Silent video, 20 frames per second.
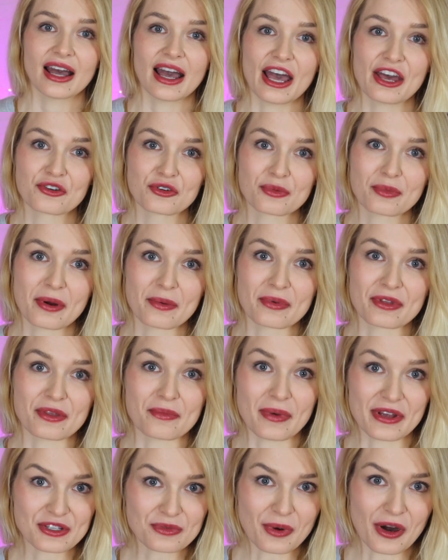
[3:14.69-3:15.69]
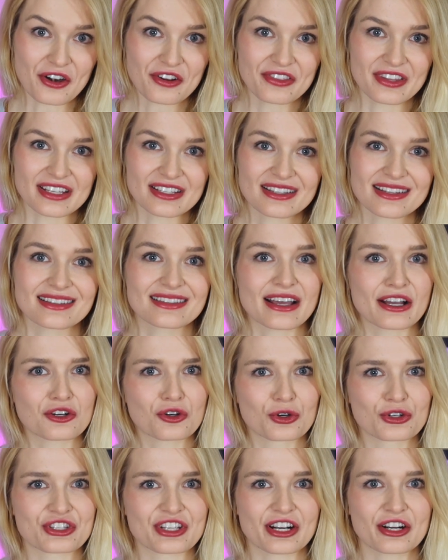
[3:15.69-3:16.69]
And remember, the best part of this is that
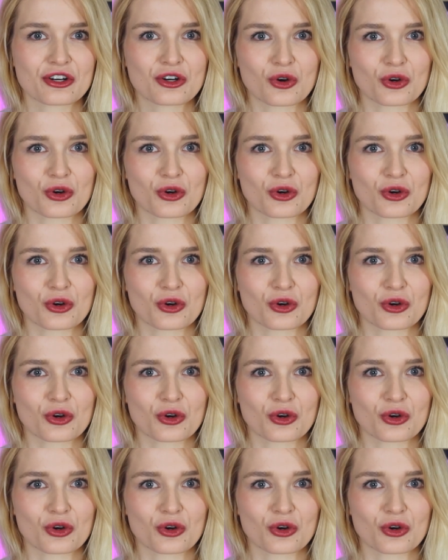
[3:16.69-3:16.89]
Coursera